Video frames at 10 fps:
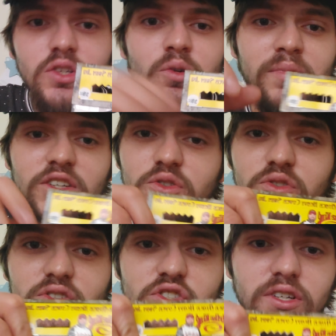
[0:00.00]
You must
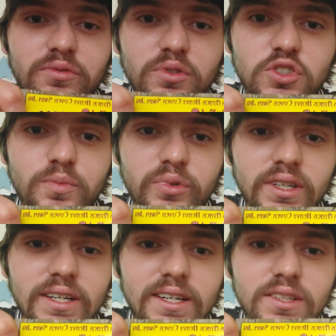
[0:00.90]
use a jig for the
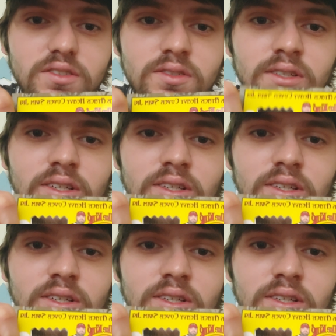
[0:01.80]
spring, guys.